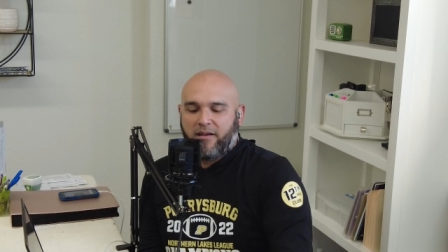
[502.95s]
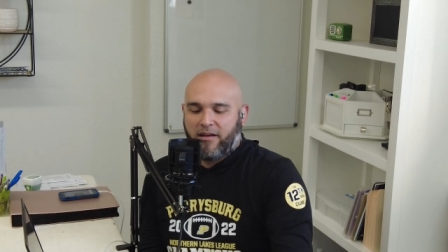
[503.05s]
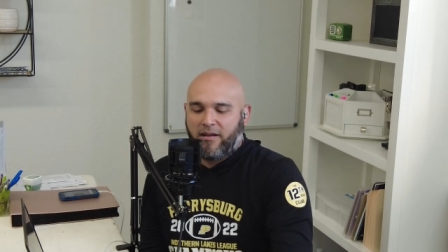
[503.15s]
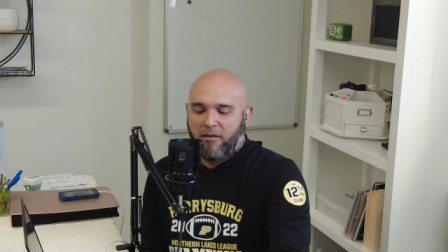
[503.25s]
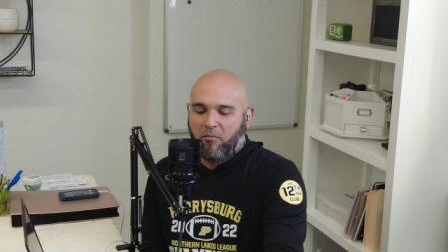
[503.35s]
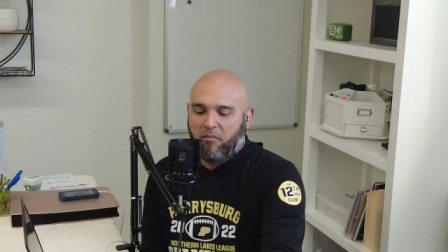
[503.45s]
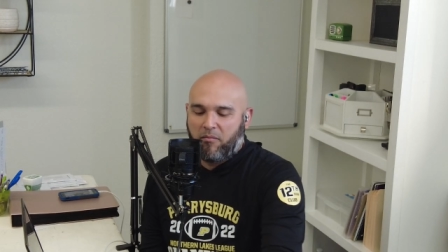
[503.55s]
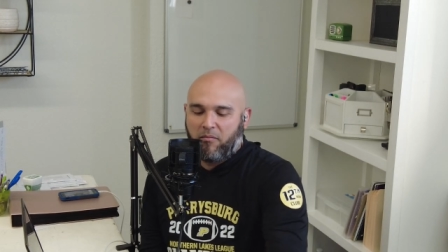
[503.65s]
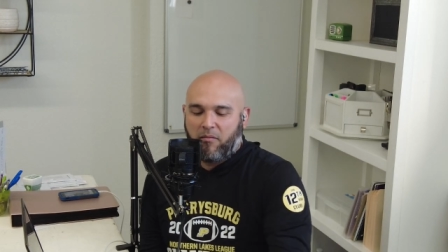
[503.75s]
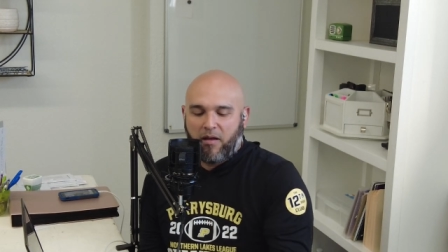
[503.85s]
Um,
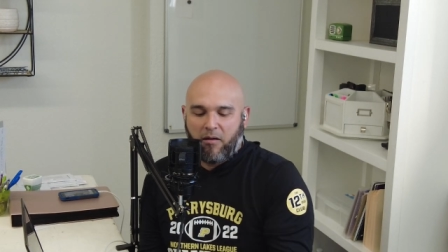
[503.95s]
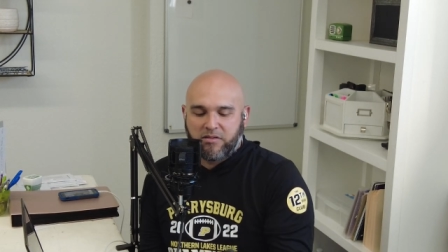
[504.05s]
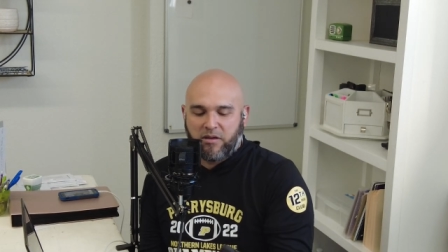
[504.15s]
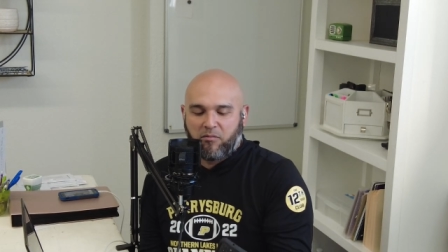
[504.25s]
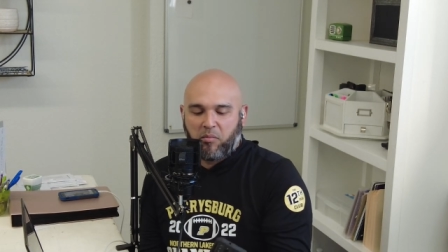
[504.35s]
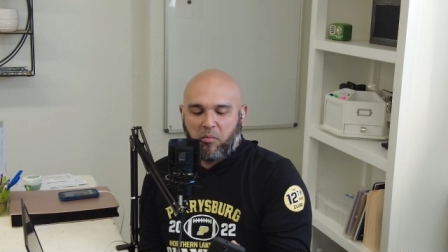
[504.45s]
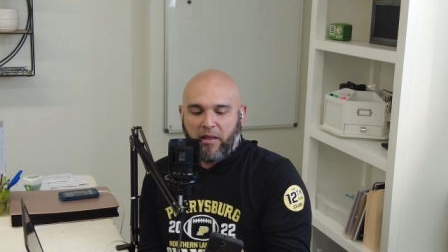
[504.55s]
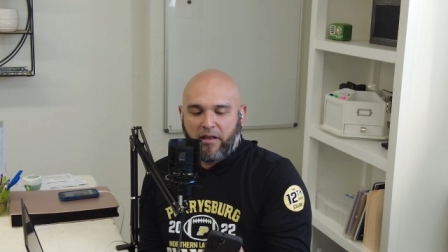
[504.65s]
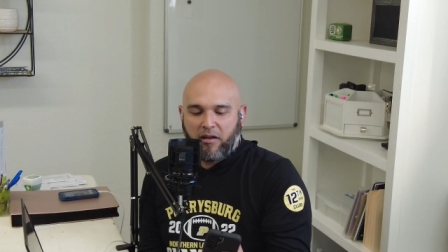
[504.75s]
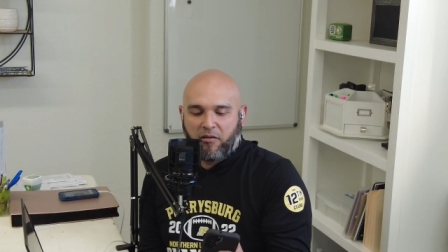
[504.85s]
I wish I wouldn't be
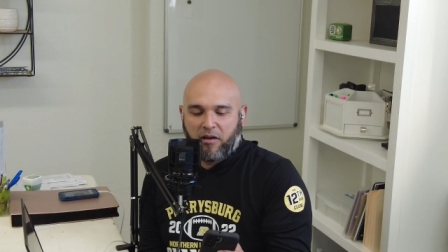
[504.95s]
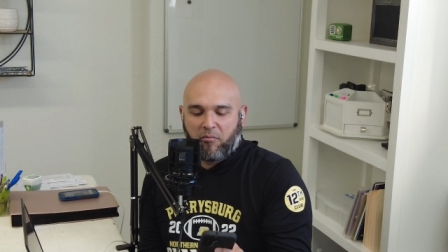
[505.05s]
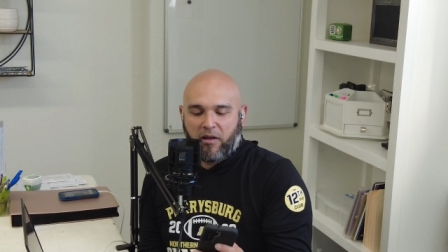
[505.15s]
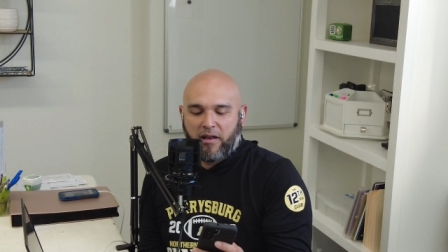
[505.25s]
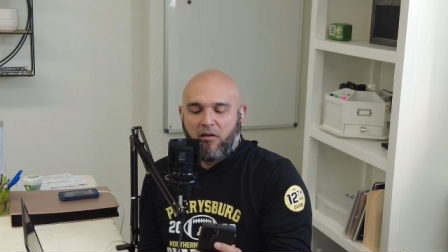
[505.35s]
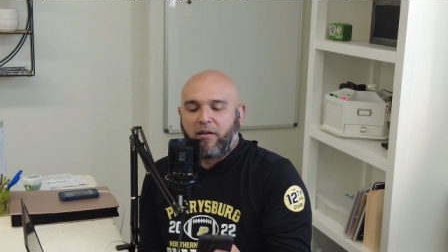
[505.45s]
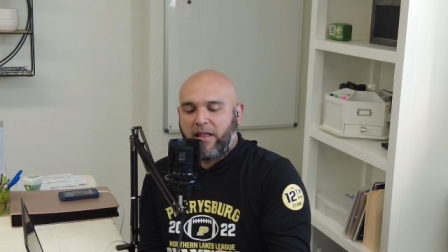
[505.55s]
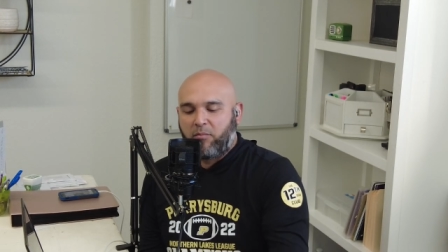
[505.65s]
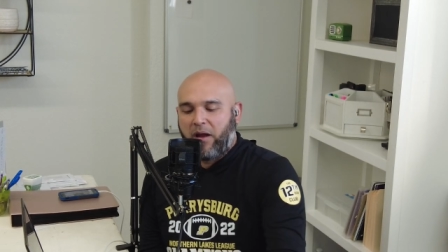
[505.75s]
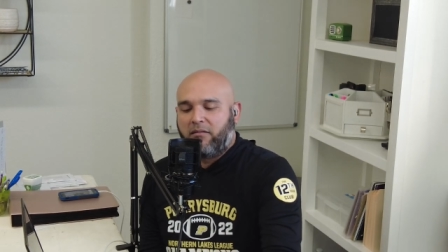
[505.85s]
blanking on her name right now. Oh,
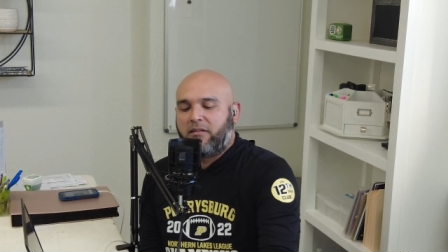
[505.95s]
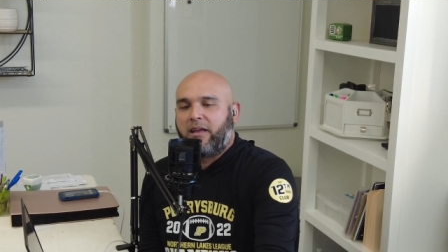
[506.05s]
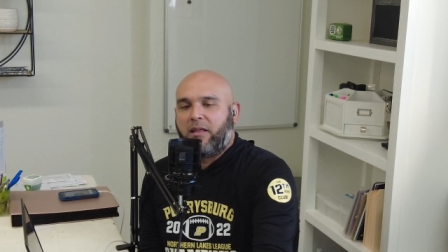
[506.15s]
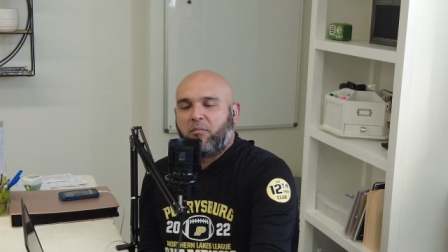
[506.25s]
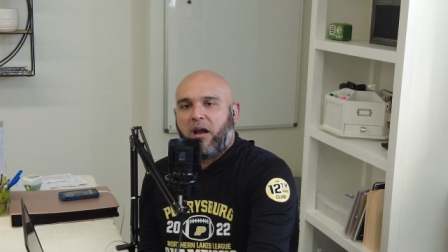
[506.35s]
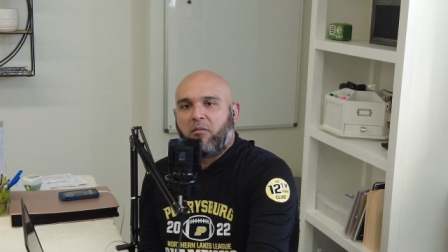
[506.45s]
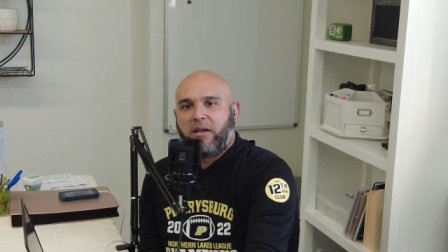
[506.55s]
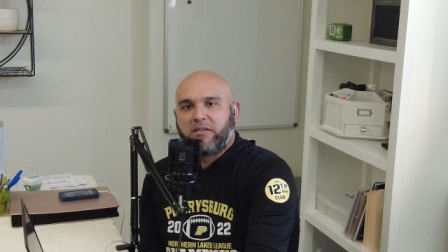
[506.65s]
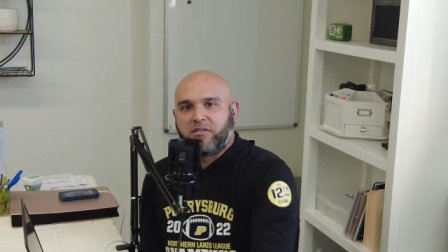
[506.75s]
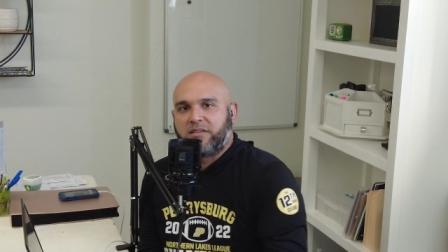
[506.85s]
Kelly Brown. Kelly Brown
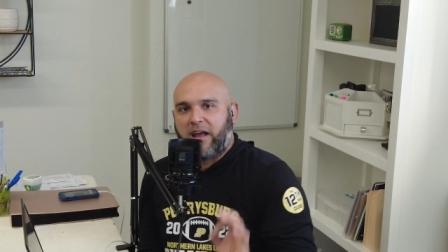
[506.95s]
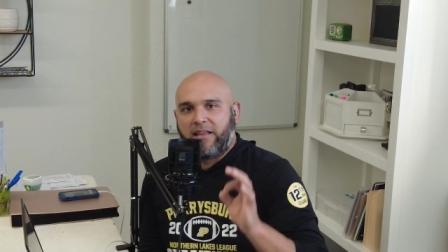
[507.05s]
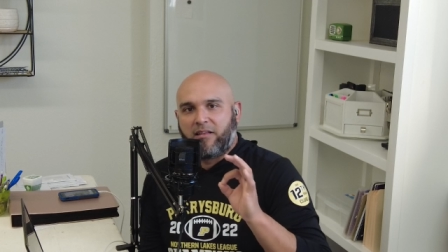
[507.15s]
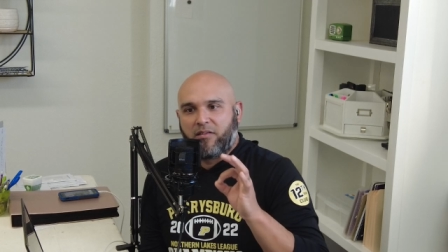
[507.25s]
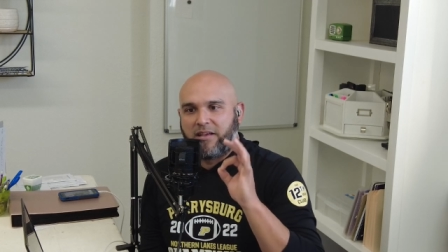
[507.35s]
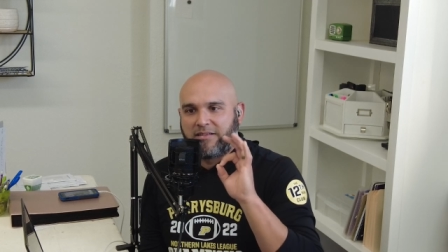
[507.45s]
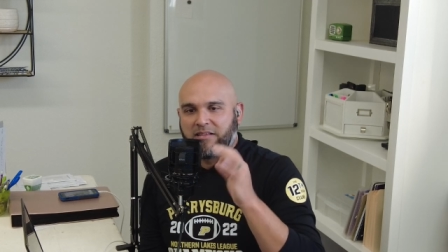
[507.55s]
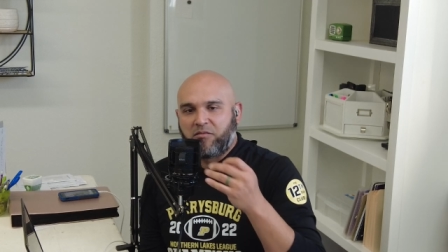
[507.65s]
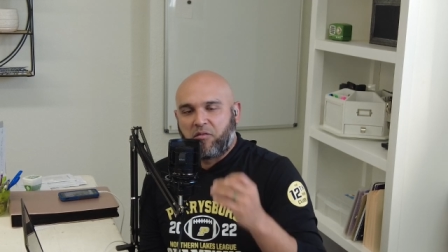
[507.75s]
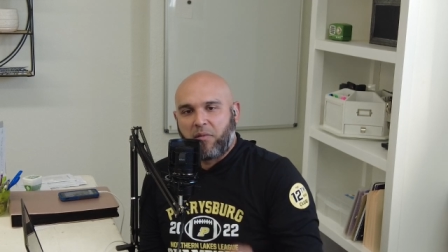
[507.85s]
makes those tiny little things.
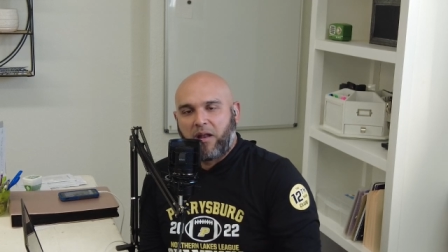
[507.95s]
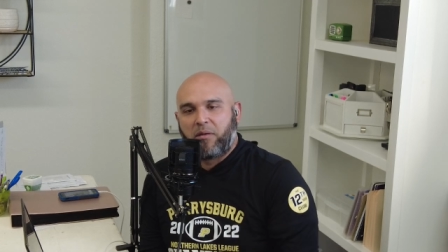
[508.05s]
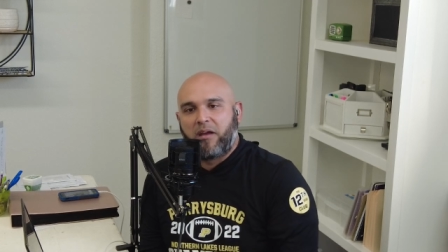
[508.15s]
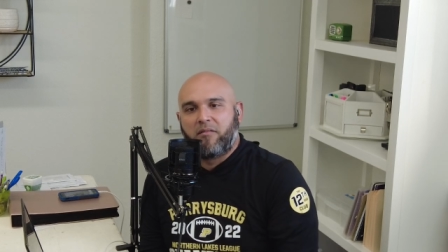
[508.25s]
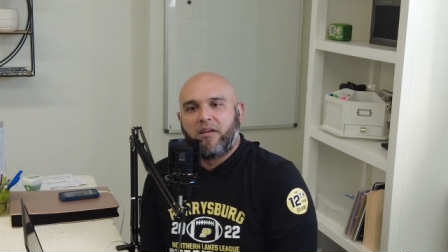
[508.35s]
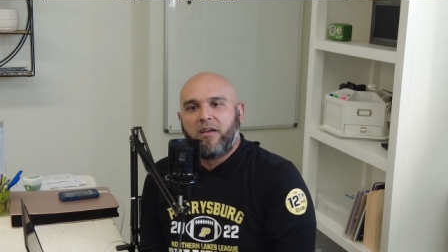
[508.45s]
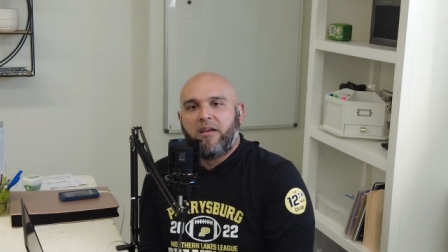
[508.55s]
That's what it reminded me of.